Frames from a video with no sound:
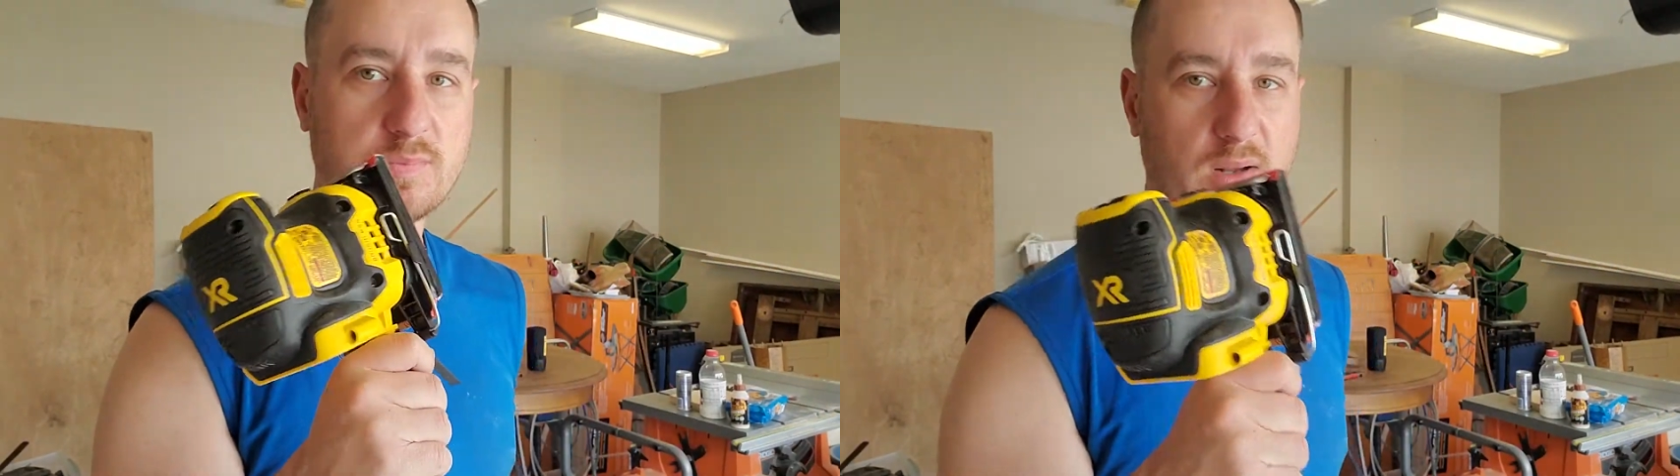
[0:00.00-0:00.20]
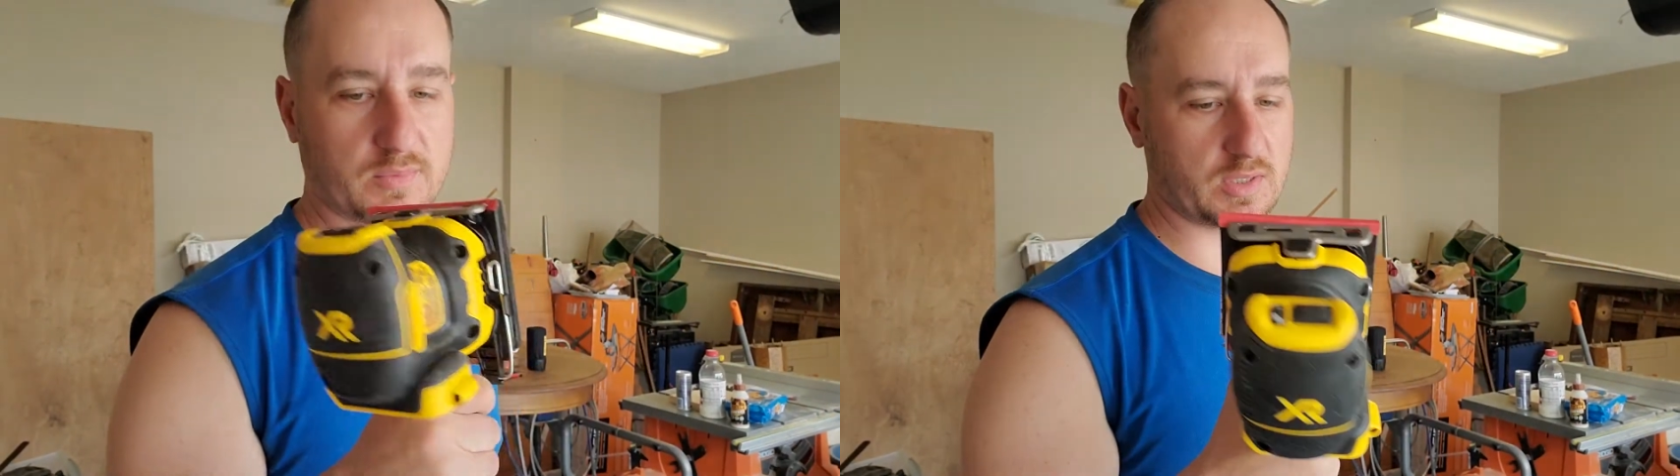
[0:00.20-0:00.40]

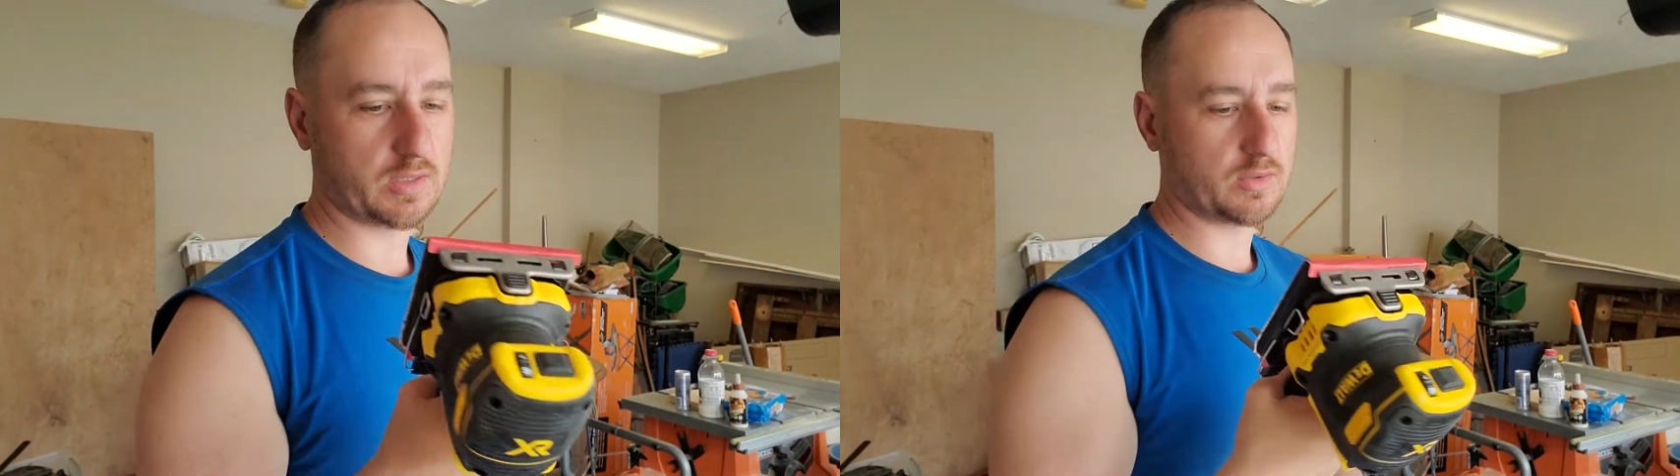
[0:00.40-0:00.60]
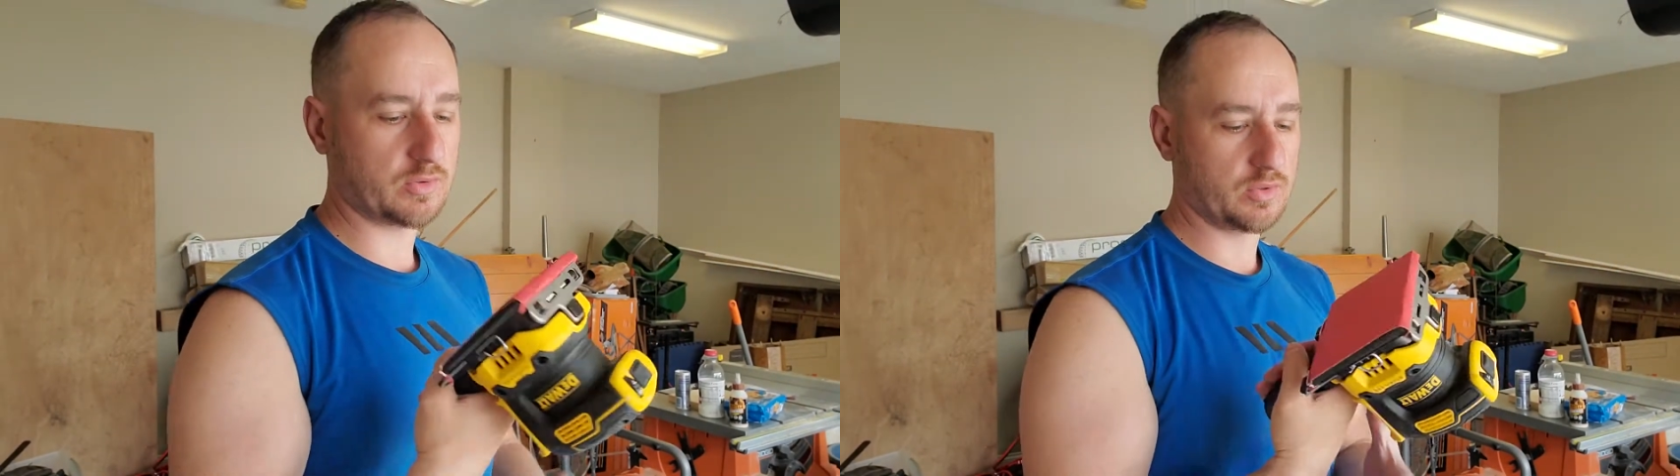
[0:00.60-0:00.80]
palm
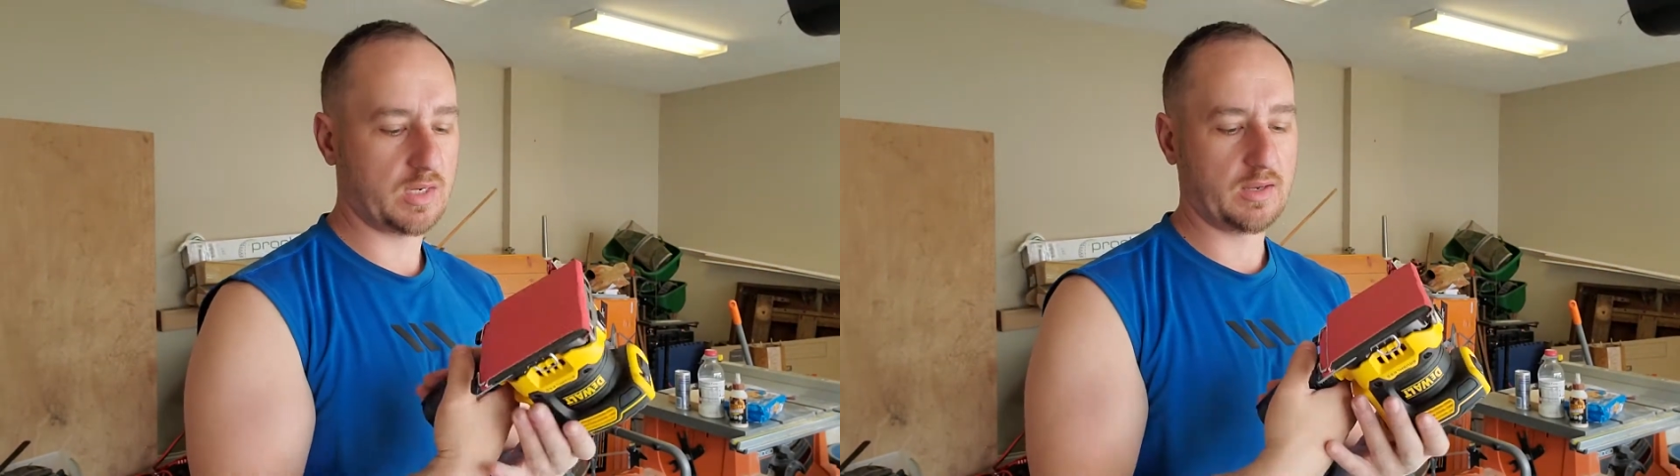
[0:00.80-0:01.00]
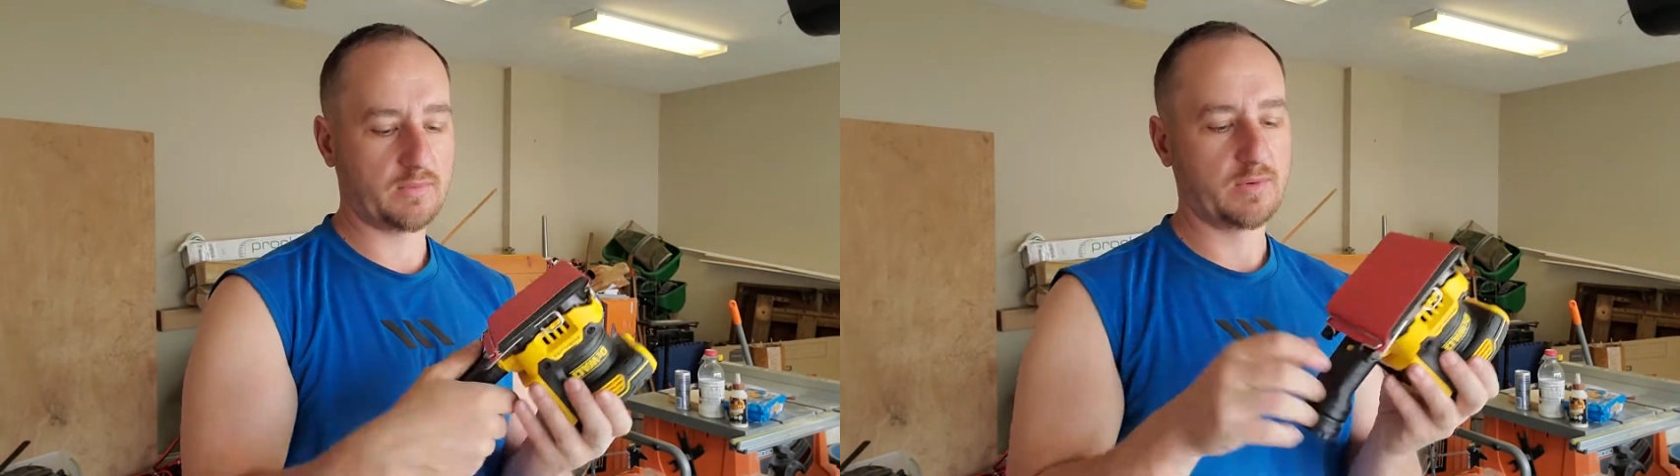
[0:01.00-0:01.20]
sanders, you
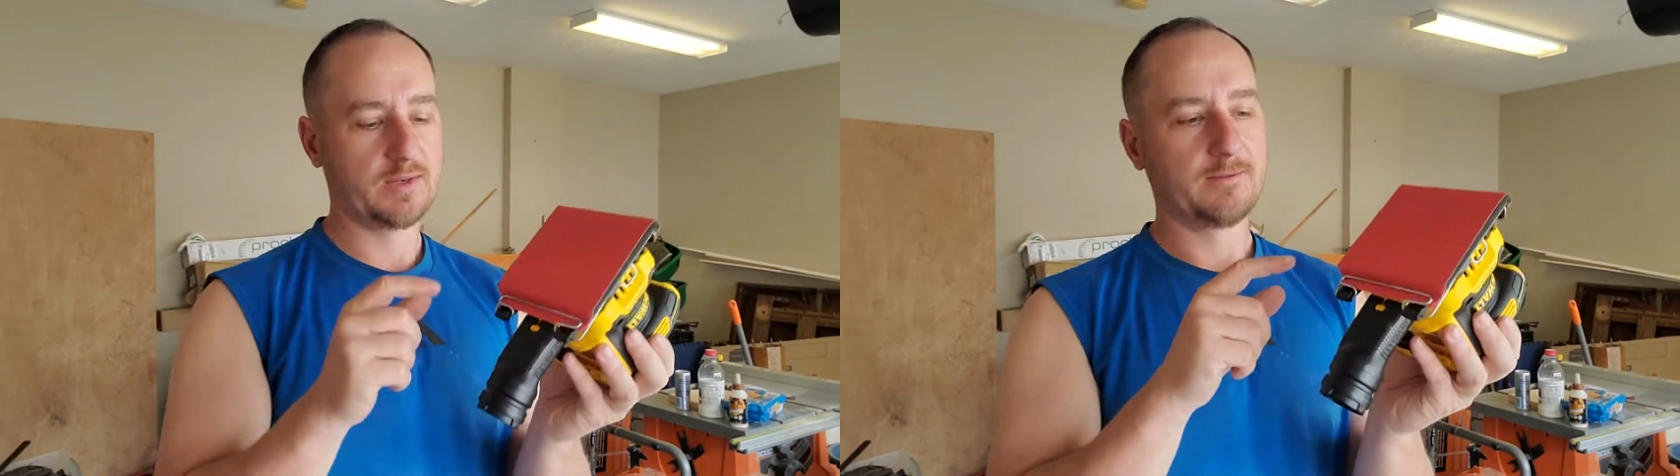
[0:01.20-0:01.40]
have